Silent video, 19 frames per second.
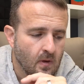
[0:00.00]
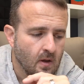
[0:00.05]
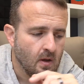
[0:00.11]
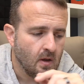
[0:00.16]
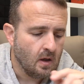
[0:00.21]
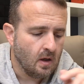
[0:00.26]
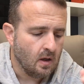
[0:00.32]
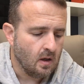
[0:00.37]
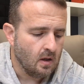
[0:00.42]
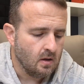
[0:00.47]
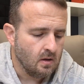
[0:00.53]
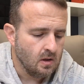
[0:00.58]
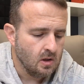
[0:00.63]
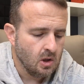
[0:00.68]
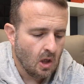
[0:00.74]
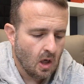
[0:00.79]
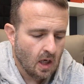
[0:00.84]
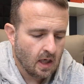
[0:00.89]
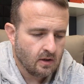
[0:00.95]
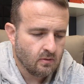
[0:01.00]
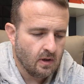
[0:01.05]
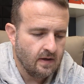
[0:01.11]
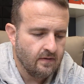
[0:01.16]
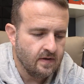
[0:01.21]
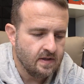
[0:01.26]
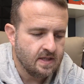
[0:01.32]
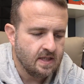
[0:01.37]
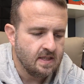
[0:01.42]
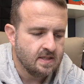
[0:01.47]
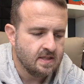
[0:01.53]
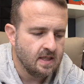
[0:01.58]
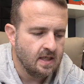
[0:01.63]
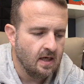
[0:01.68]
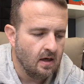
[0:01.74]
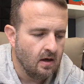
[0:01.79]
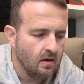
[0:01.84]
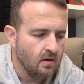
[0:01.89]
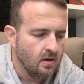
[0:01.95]
uh, lock, right, the T C
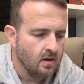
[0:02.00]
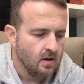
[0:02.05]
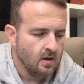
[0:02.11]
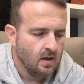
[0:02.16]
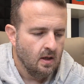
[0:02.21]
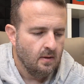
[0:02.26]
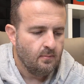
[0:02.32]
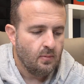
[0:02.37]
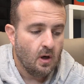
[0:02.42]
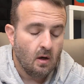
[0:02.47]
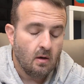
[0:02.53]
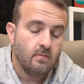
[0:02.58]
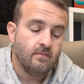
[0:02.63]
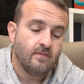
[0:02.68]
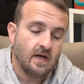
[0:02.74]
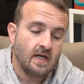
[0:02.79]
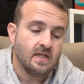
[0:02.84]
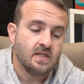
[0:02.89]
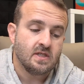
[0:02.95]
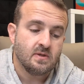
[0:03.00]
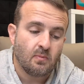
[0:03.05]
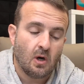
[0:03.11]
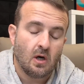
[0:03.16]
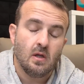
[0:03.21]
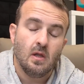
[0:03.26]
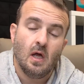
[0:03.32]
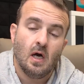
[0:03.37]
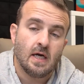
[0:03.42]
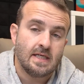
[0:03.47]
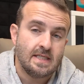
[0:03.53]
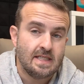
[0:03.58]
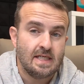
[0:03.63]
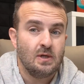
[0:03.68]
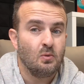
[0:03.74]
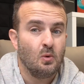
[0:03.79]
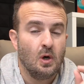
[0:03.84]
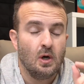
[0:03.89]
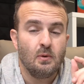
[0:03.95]
L Palm Vein Smart Lock D
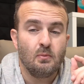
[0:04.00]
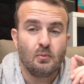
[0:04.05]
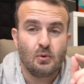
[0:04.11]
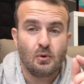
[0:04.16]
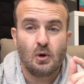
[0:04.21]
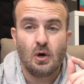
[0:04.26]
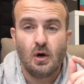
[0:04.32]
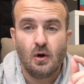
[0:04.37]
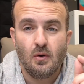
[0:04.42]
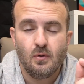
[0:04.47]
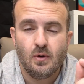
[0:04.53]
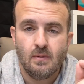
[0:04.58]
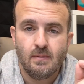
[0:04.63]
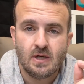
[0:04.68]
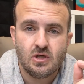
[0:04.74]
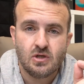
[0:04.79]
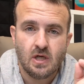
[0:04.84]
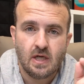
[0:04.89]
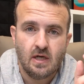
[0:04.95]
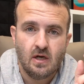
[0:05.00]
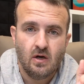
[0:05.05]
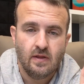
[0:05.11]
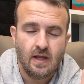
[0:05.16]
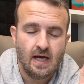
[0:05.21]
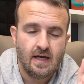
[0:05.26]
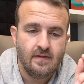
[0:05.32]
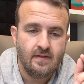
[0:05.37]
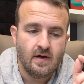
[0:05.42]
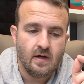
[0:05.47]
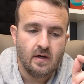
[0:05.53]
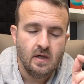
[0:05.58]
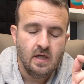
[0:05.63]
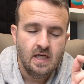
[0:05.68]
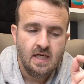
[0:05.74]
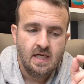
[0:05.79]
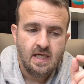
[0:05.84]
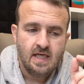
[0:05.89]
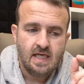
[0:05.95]
one Pro, I want to make sure I get all that in there,
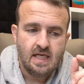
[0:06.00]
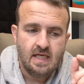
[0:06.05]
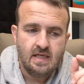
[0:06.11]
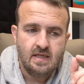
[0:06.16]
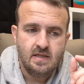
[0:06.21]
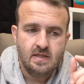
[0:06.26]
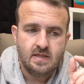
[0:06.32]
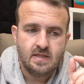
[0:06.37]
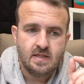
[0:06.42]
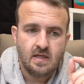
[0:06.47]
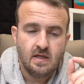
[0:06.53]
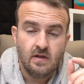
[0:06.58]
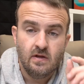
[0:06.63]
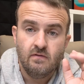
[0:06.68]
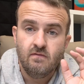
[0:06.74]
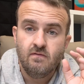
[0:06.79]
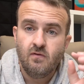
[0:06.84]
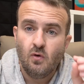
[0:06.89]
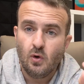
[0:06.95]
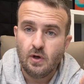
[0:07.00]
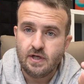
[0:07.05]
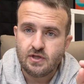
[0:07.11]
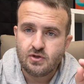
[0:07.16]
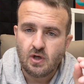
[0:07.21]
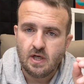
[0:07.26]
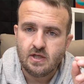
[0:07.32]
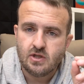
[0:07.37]
is the voice, right?